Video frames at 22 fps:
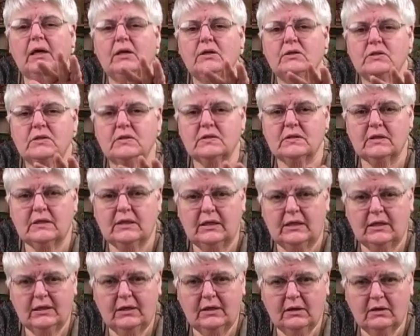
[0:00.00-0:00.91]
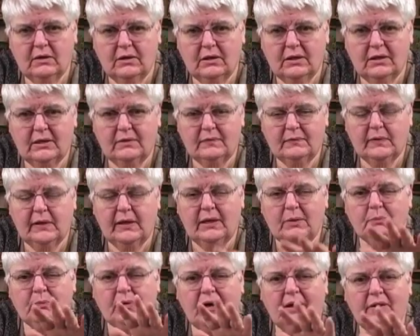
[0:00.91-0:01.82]
Just get it on,
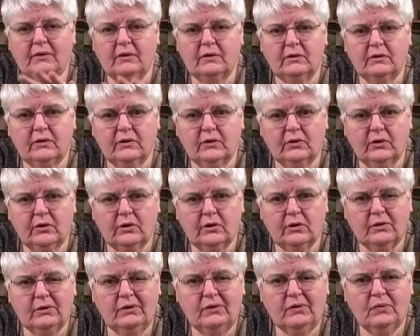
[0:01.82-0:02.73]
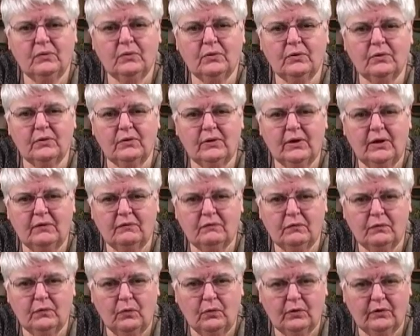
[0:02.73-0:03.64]
and by the third
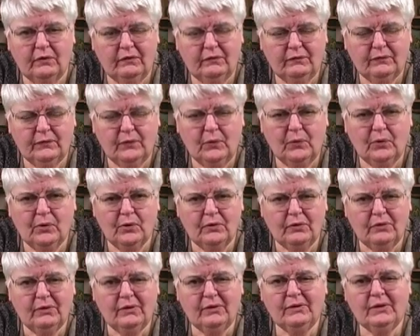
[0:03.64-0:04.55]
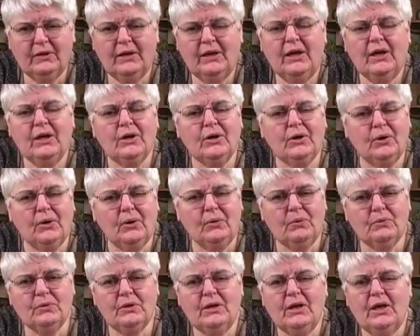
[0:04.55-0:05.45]
or fourth
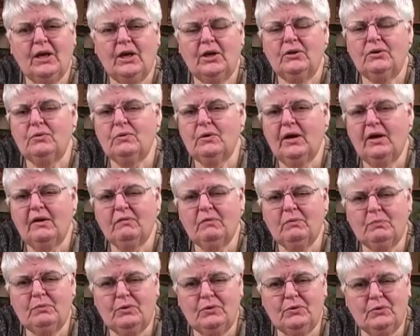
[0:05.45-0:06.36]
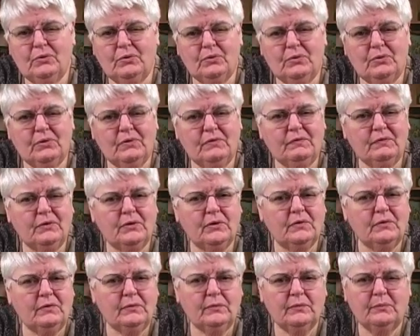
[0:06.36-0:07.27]
coat, you have a
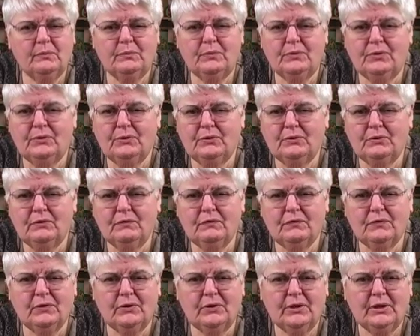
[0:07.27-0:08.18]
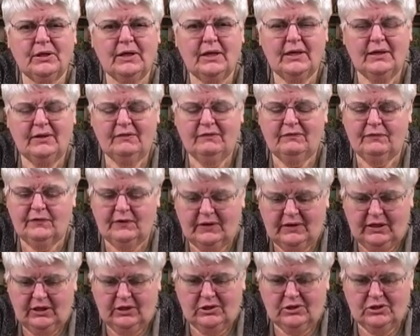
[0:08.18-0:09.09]
beautiful, beautiful
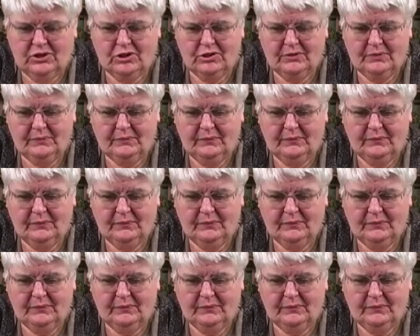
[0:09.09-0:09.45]
finish.